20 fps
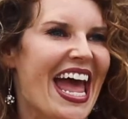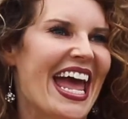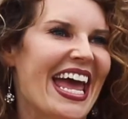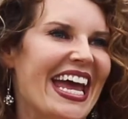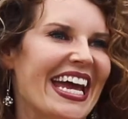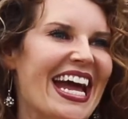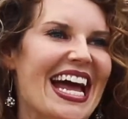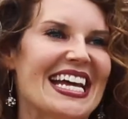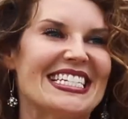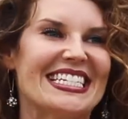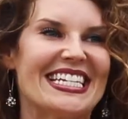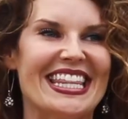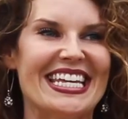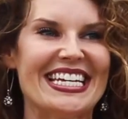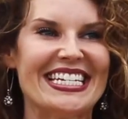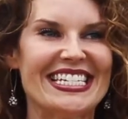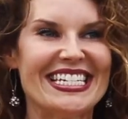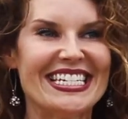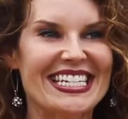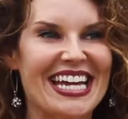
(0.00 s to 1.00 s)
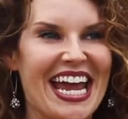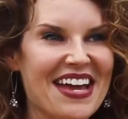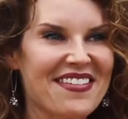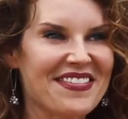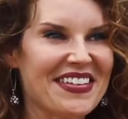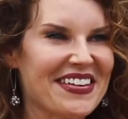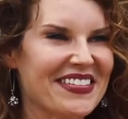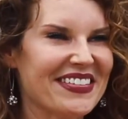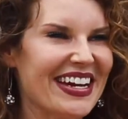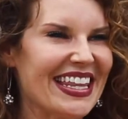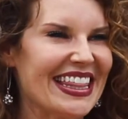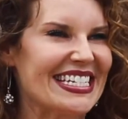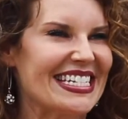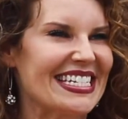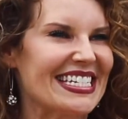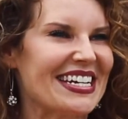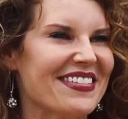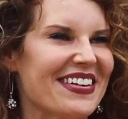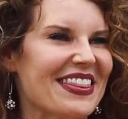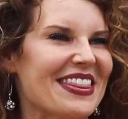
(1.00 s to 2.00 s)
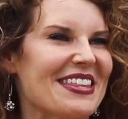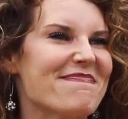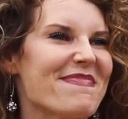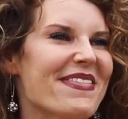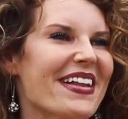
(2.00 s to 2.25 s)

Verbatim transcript: Hey guys, this is Amy with Stick with the